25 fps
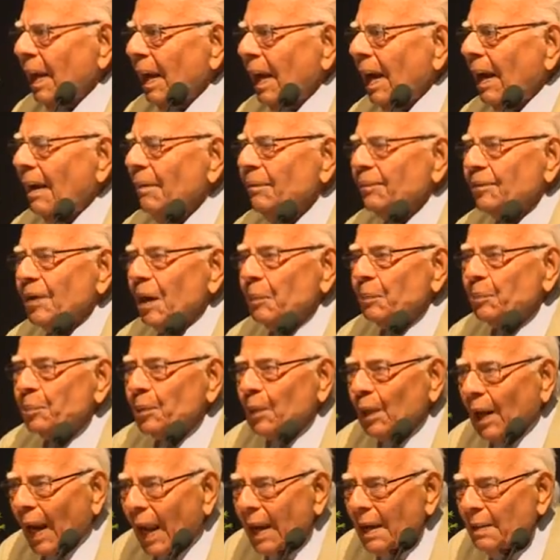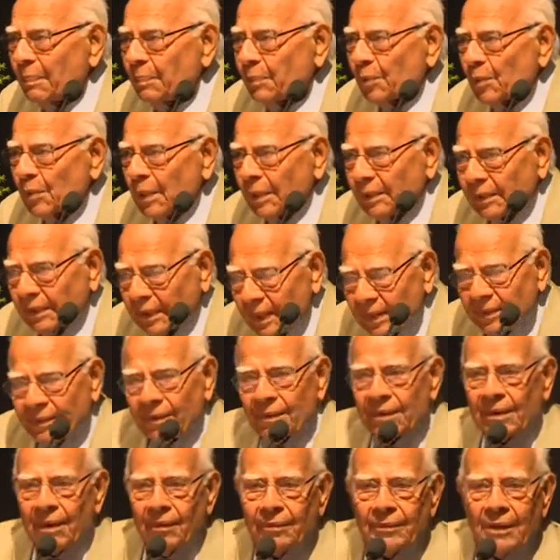have subscribed to the
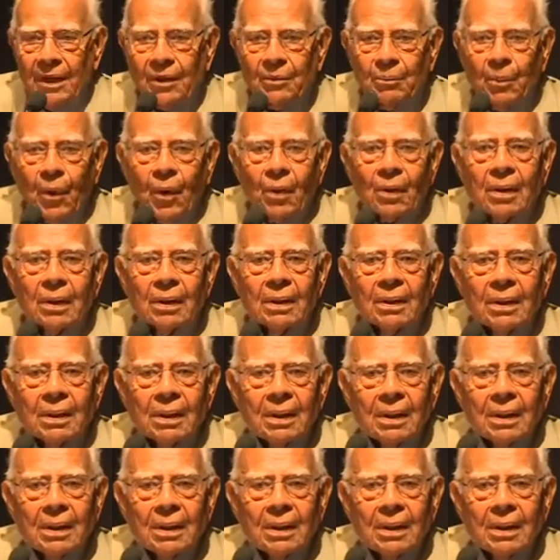thesis of that book,